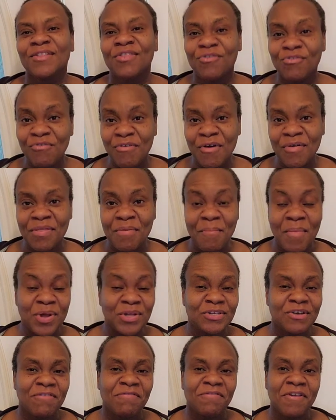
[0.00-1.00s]
throughout the
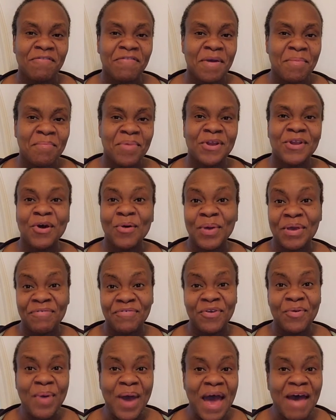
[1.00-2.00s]
month of November. Now,
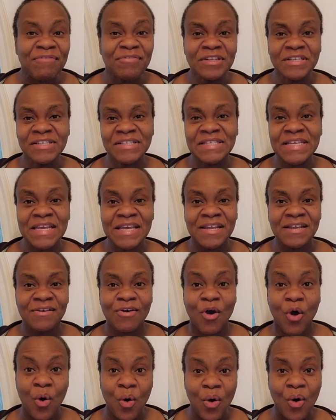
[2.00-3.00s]
if you haven't seen
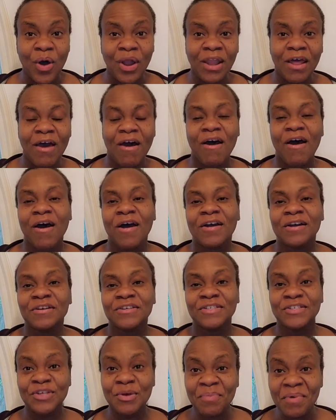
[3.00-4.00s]
all or
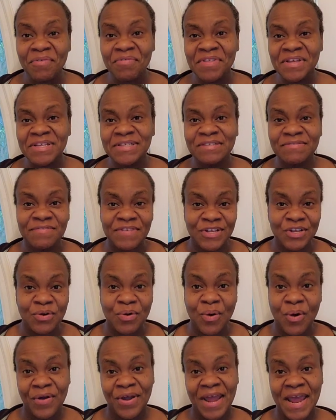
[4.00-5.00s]
some of these
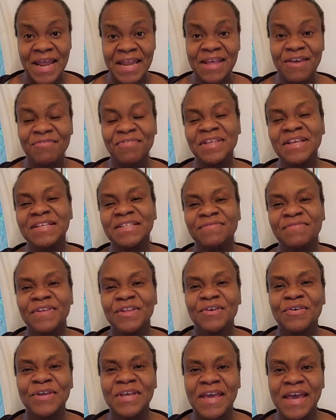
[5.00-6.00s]
video or any of these
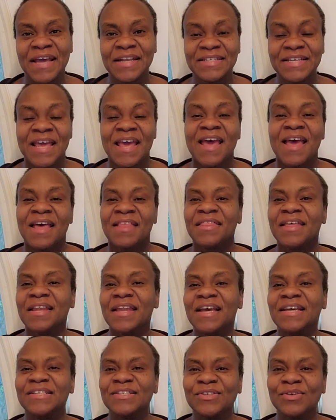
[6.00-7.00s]
video yet,
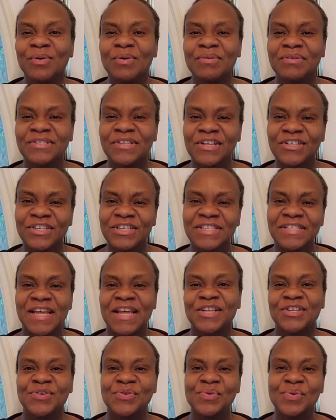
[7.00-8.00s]
then I so suggest
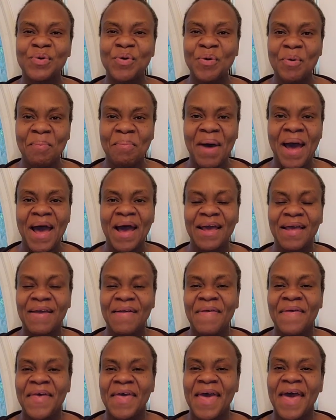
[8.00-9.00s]
that you go back
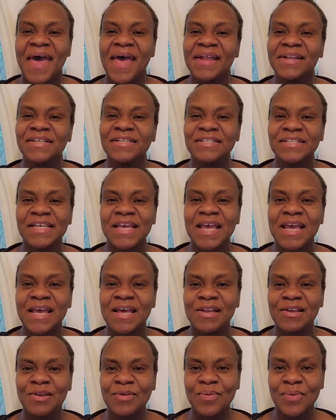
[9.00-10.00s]
and
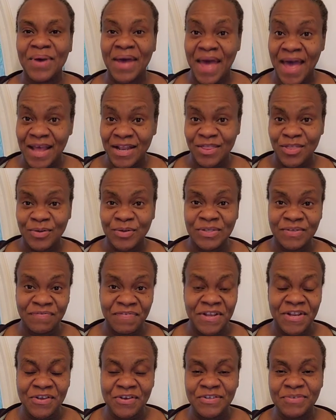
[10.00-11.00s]
take a look at those
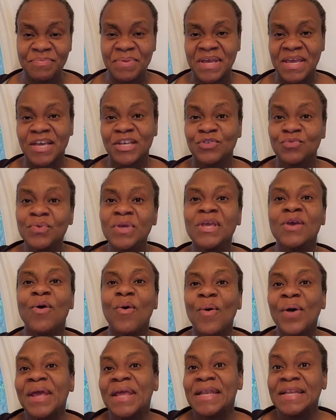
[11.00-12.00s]
videos, because we
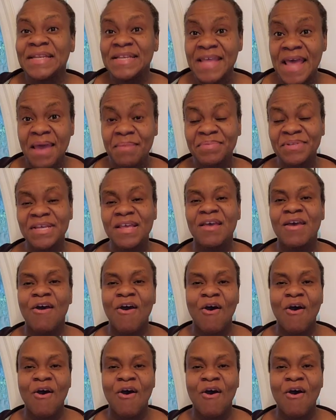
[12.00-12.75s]
go in depth